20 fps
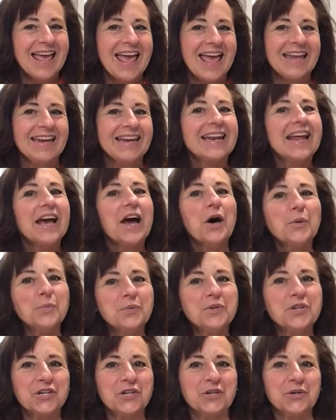and it
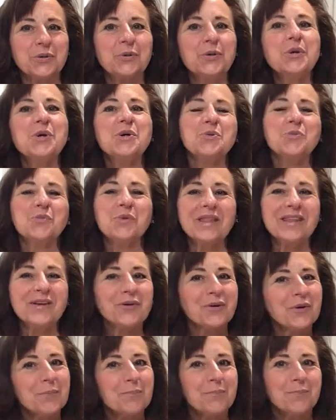helps you with
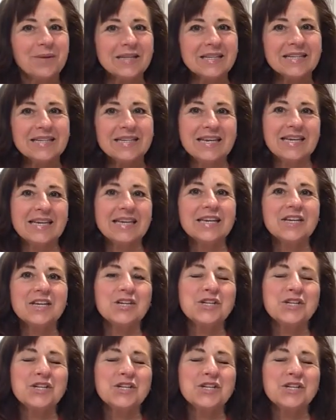your ability